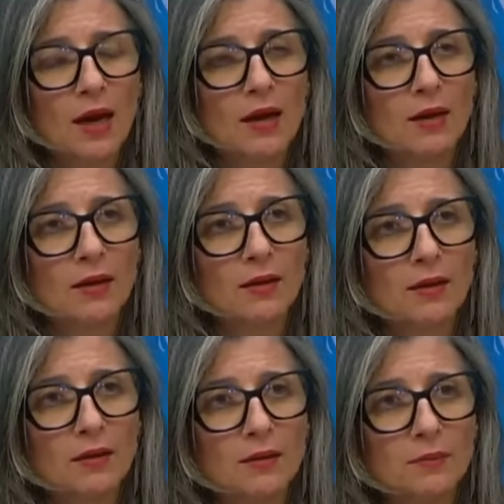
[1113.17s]

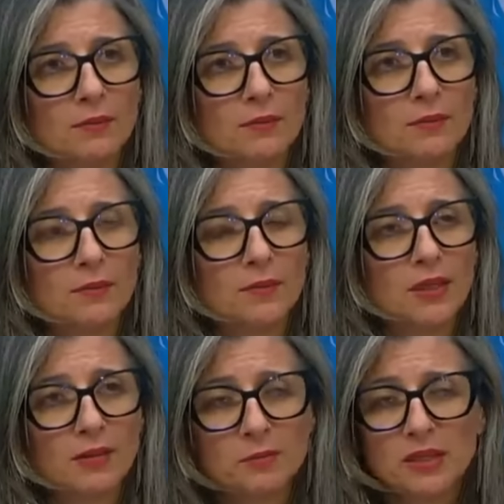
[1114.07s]
There have